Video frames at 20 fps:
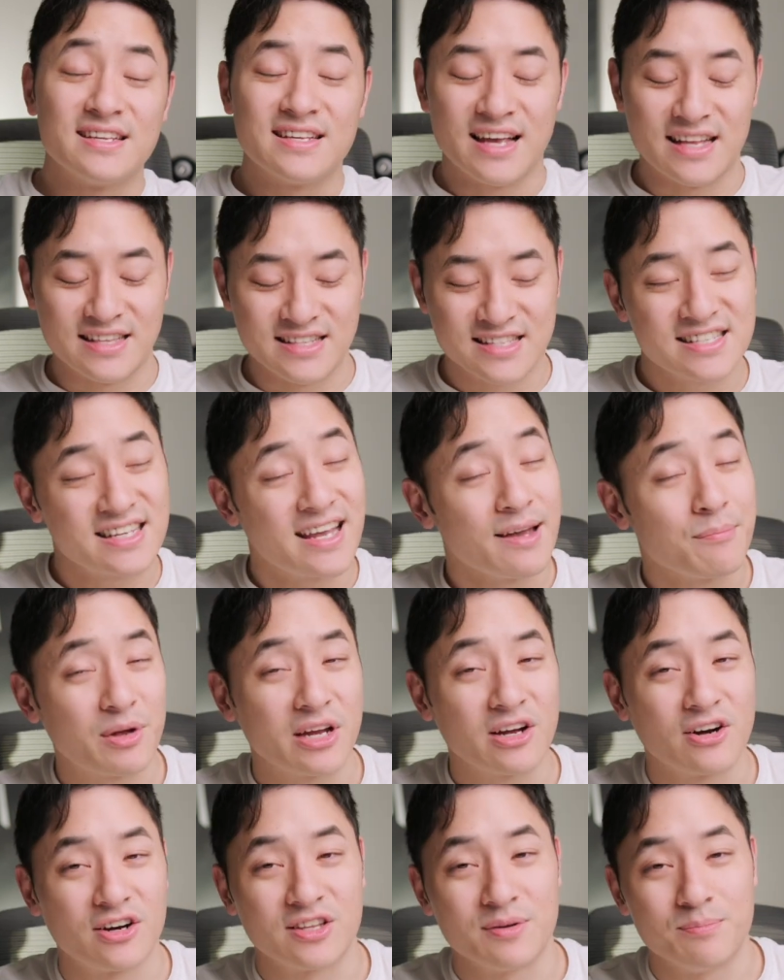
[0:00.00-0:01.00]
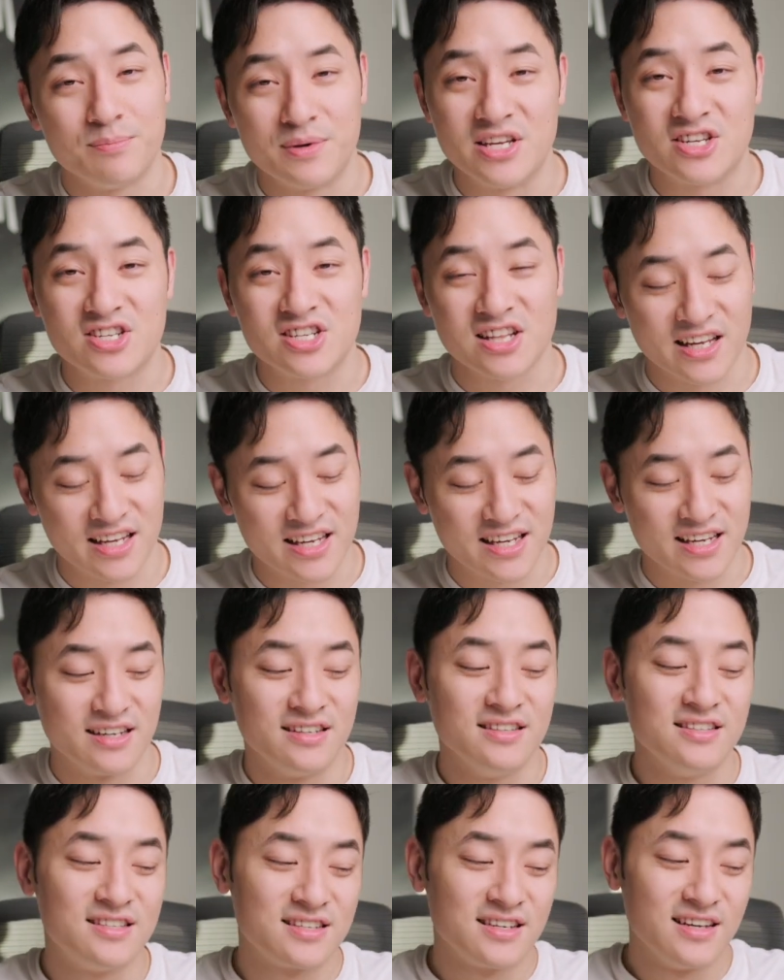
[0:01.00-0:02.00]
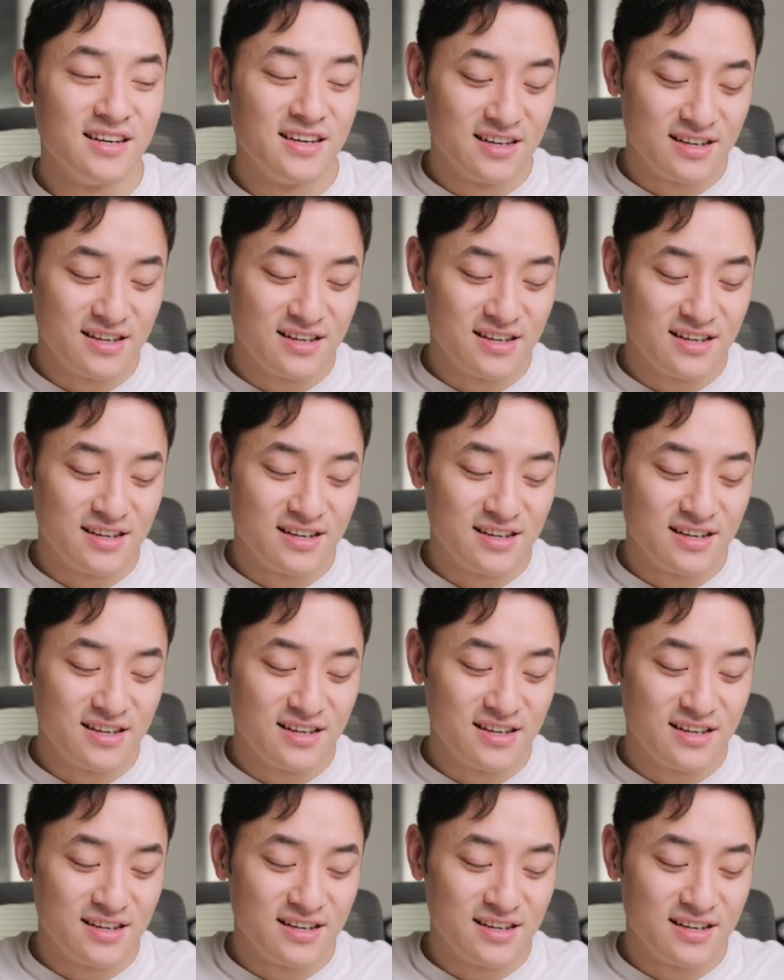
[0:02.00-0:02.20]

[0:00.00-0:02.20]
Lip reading: and skipping on the beach like kids,